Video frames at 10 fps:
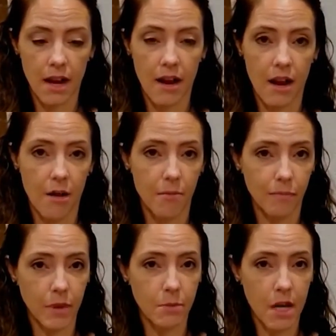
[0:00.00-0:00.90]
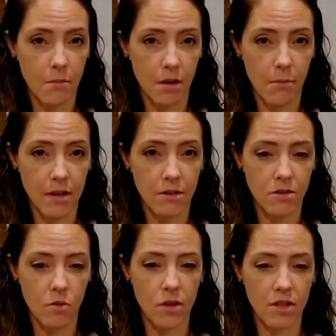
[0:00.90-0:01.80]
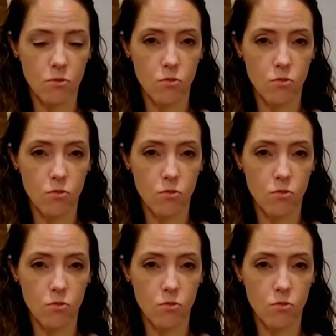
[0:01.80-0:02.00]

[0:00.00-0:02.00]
abdominal muscles, the ones that